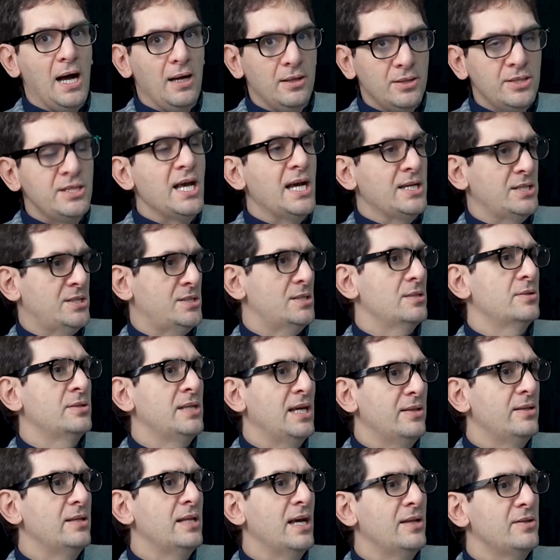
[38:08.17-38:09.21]
Yes,
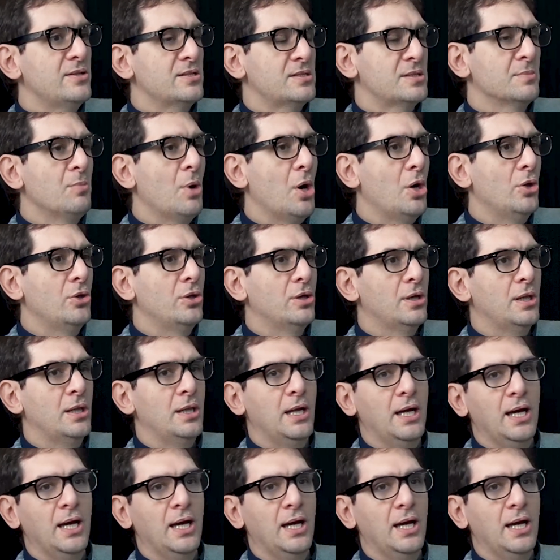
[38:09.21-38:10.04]
that is the model.